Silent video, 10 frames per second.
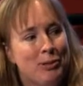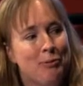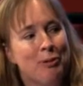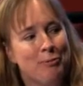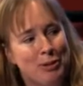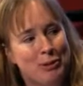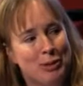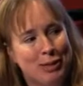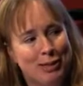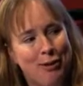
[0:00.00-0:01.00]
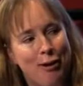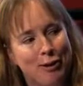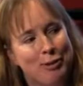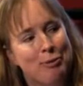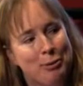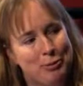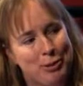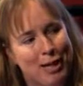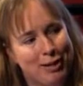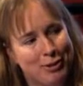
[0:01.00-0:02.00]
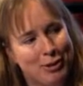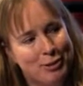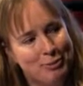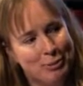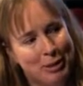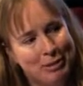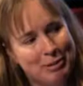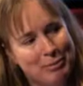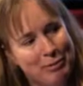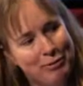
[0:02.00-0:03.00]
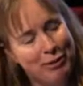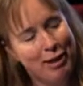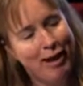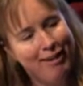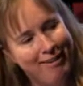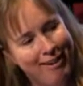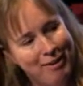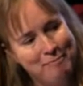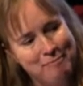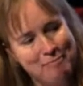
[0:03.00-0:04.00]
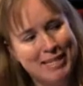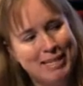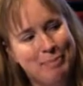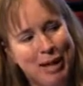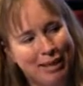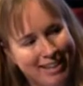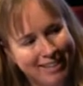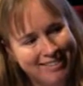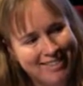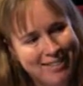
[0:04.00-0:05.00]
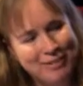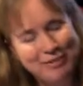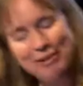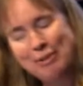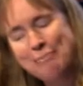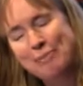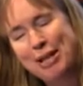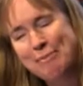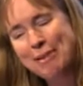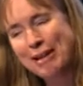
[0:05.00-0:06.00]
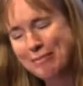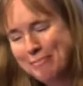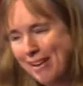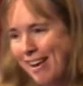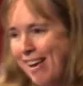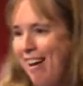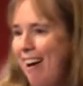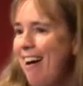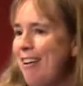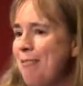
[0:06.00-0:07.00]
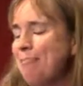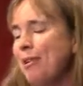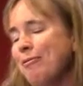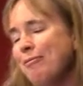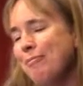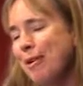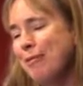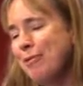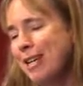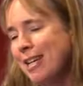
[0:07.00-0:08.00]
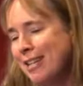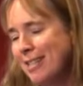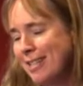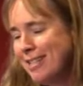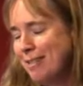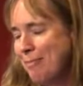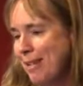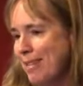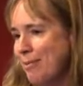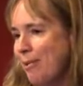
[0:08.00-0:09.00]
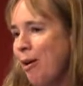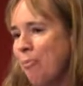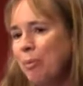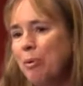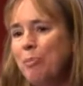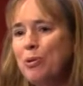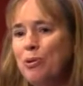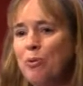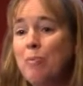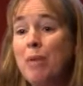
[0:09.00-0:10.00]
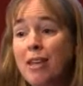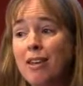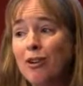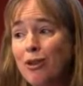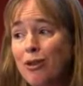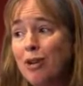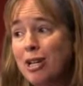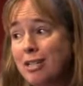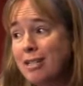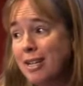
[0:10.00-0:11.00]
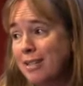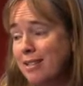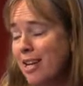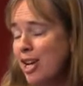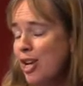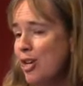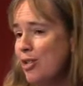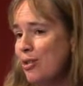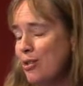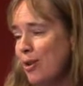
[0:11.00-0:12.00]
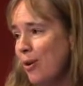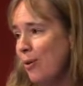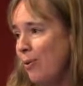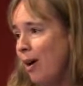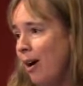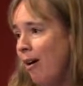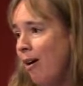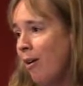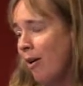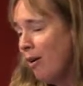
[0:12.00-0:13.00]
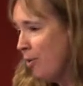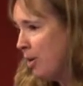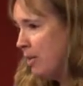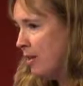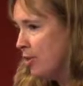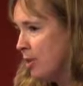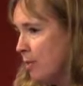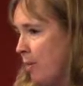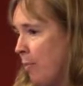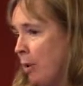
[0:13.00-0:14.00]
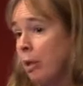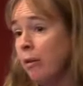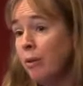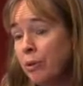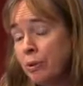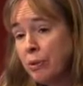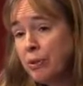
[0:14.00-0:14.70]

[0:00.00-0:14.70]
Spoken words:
One of Mr. Chisti's colleagues, Hiroshi, actually is responsible for that misspelling, so I blame him. But we exist because we're helping people to remain here in the United States. So our organization is primarily a legal